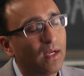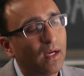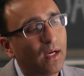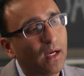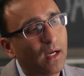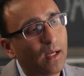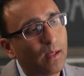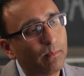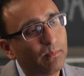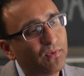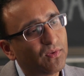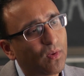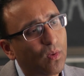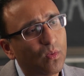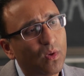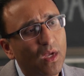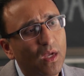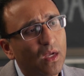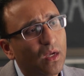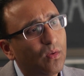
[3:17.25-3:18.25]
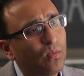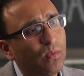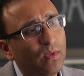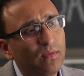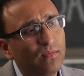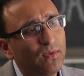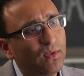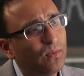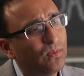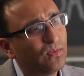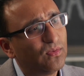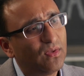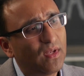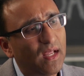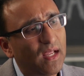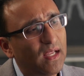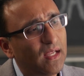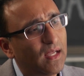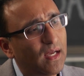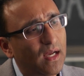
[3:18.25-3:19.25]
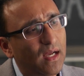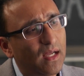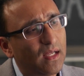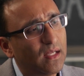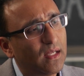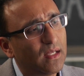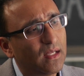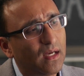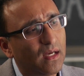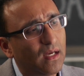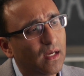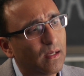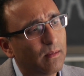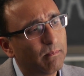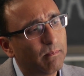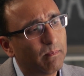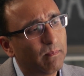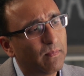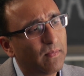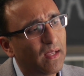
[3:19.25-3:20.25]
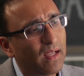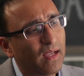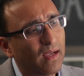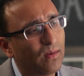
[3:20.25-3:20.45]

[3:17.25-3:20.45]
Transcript: Um, so we've used AI, um,